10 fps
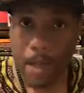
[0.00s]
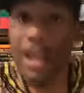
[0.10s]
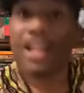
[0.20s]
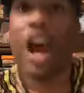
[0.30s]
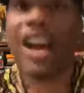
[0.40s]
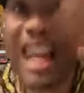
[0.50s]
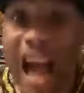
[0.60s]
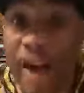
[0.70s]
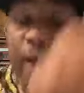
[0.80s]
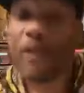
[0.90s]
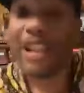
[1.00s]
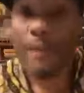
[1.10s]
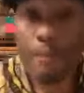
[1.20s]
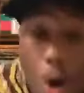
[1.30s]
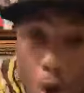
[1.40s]
the left
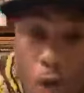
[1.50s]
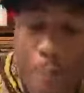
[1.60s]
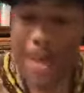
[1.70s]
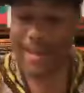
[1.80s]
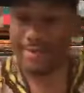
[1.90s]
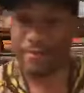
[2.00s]
movement,